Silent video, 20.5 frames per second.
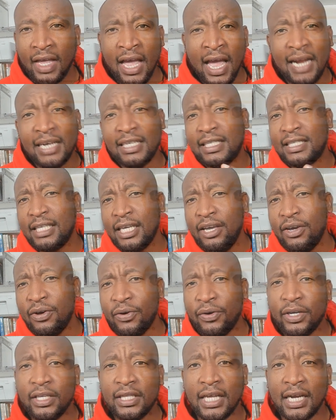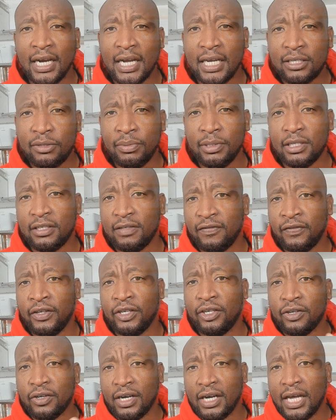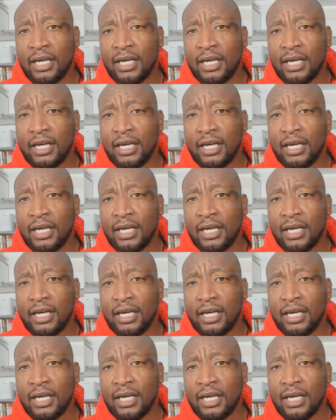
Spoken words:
and see you in the next video.